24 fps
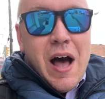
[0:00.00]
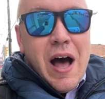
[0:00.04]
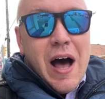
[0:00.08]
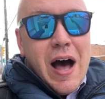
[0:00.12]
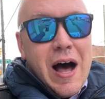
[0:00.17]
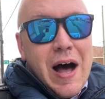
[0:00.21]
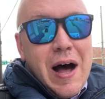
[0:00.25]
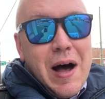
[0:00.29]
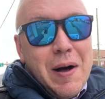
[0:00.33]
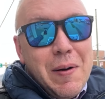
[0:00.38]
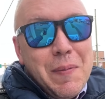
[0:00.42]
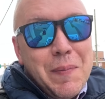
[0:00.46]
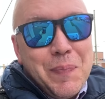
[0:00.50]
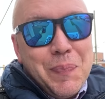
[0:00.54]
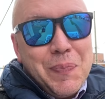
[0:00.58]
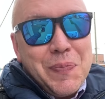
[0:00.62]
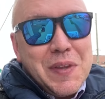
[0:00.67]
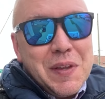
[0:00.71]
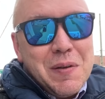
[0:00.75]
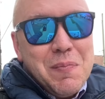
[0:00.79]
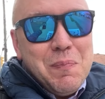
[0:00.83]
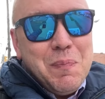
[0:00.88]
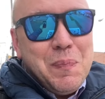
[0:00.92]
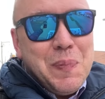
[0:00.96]
um,
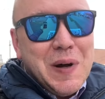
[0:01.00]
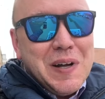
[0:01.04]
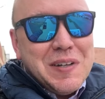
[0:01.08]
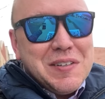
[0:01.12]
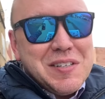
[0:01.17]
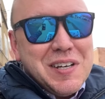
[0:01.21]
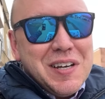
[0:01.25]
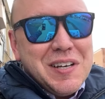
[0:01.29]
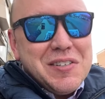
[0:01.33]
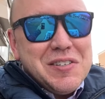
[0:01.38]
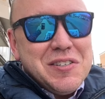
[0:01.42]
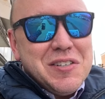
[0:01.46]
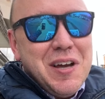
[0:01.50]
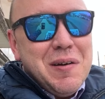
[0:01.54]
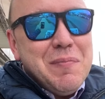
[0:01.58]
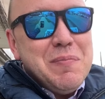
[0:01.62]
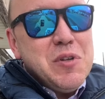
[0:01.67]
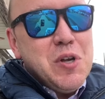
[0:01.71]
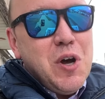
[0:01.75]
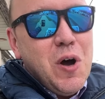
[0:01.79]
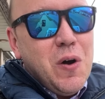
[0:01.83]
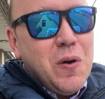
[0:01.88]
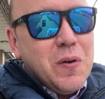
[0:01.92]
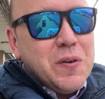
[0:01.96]
but uh, some
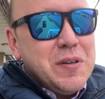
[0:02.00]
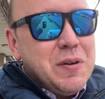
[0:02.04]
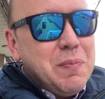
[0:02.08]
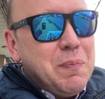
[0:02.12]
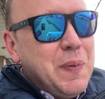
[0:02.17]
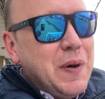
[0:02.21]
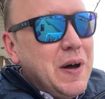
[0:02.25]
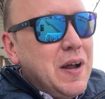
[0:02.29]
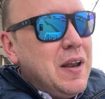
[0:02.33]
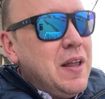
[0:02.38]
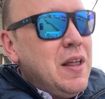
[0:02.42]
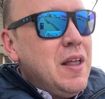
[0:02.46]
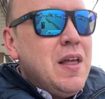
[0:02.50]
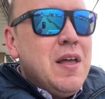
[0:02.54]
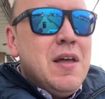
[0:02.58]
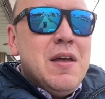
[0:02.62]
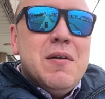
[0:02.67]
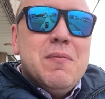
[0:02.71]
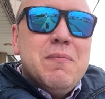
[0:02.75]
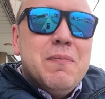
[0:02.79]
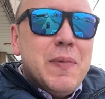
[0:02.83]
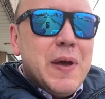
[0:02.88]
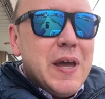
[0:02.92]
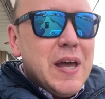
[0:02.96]
don't. But
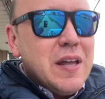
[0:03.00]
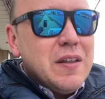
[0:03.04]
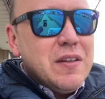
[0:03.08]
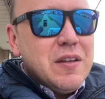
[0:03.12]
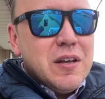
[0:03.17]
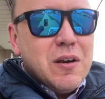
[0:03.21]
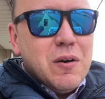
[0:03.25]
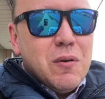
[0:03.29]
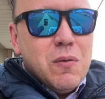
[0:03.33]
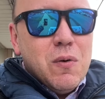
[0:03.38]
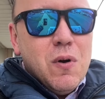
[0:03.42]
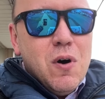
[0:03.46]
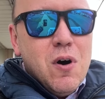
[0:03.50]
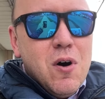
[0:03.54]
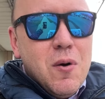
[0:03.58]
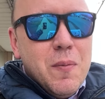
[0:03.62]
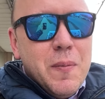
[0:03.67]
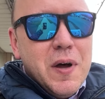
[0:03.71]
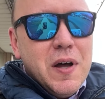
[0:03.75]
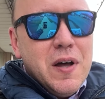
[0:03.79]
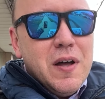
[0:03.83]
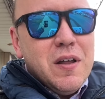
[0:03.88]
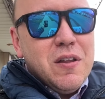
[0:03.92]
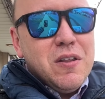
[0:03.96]
man, the
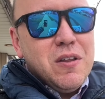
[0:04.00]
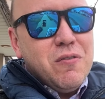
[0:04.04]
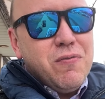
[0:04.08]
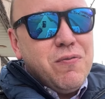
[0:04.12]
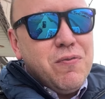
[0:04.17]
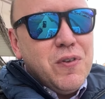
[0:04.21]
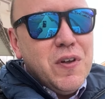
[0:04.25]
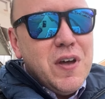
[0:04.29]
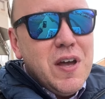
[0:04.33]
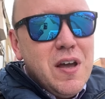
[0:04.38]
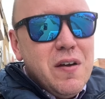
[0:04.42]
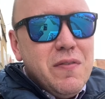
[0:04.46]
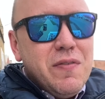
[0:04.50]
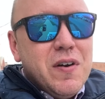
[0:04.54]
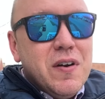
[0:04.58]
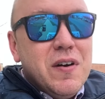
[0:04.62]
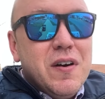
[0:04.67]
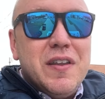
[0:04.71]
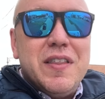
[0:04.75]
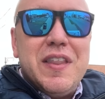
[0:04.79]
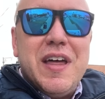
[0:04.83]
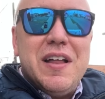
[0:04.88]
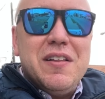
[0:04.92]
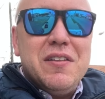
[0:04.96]
aroma, the flavor,
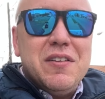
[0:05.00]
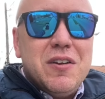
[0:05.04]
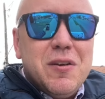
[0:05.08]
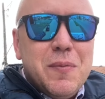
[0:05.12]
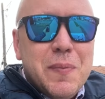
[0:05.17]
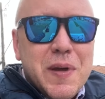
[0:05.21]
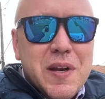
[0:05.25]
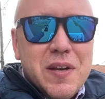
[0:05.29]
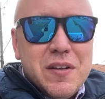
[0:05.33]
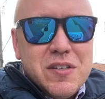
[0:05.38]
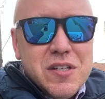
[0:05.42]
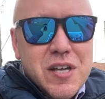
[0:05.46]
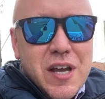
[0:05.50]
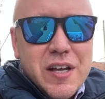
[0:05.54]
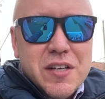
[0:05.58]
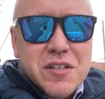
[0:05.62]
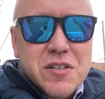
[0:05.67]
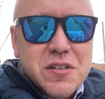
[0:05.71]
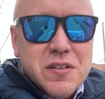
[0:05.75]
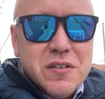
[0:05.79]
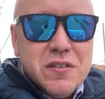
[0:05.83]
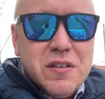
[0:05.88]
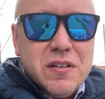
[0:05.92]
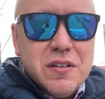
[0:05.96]
and that little bit of
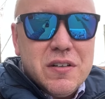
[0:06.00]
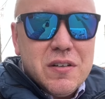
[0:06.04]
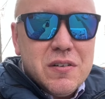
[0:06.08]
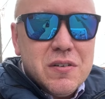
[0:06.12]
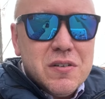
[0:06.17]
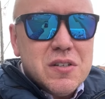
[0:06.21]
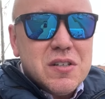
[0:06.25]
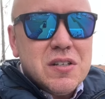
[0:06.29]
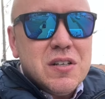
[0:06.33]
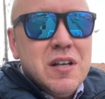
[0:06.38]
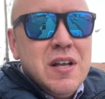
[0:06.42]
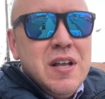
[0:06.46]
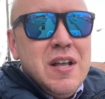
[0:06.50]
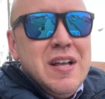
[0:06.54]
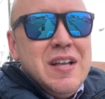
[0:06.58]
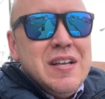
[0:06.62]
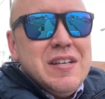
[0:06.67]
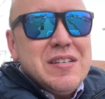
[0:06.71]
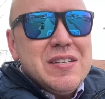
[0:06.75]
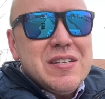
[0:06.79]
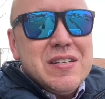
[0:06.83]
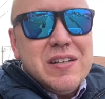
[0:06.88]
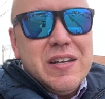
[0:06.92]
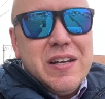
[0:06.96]
texture that those
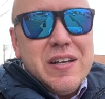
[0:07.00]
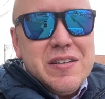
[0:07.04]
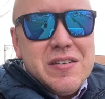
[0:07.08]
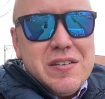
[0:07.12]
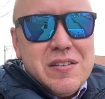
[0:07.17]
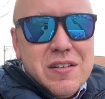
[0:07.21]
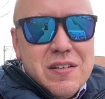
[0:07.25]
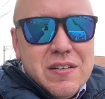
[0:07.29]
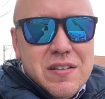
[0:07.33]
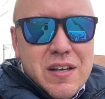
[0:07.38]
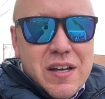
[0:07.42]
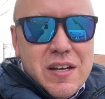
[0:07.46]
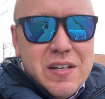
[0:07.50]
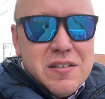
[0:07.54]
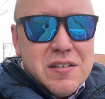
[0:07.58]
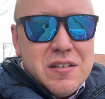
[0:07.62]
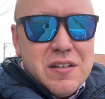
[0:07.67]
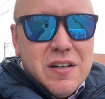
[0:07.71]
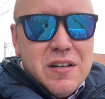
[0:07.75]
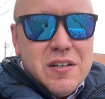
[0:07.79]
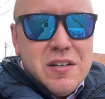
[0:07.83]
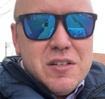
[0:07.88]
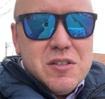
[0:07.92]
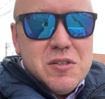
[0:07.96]
sliced and diced
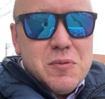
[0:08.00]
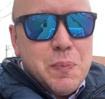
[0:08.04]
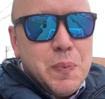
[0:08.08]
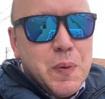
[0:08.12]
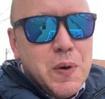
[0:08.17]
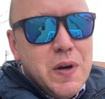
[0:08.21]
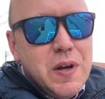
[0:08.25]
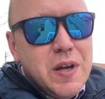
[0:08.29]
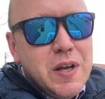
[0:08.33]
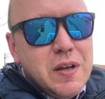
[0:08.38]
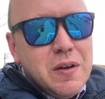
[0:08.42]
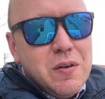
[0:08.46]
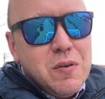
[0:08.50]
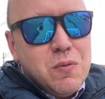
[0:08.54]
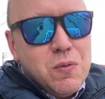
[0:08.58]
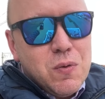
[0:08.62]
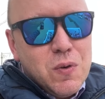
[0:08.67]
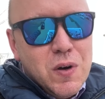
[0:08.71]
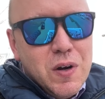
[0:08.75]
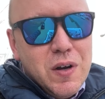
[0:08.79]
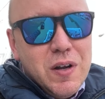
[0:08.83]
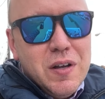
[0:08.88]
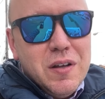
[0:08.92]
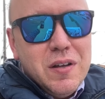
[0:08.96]
onions bring
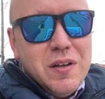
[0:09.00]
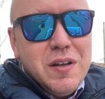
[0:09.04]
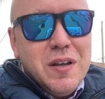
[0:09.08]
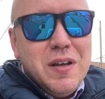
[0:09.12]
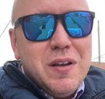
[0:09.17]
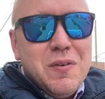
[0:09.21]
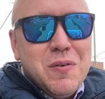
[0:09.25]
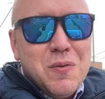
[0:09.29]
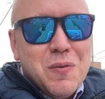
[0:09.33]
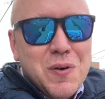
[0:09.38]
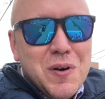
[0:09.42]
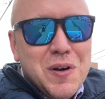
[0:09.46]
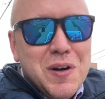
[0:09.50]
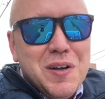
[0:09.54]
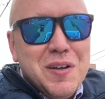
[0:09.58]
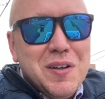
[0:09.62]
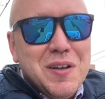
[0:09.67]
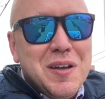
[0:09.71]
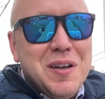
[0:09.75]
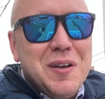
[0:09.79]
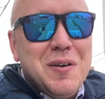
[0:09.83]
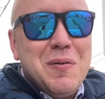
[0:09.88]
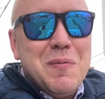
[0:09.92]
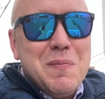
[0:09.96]
really,
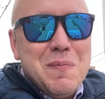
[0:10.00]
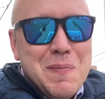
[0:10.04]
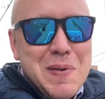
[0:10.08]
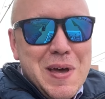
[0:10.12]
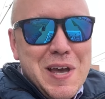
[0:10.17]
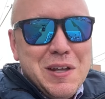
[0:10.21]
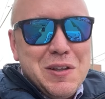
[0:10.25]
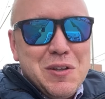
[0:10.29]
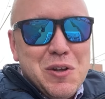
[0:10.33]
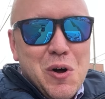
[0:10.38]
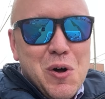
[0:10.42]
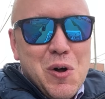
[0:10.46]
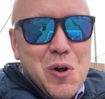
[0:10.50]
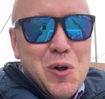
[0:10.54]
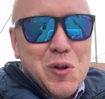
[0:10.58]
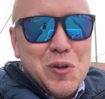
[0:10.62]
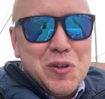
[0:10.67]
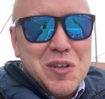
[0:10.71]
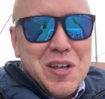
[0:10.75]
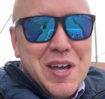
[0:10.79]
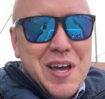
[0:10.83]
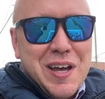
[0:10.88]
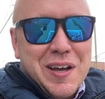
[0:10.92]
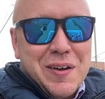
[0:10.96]
really made the whole
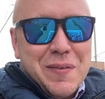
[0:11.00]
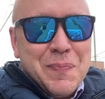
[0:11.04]
thing.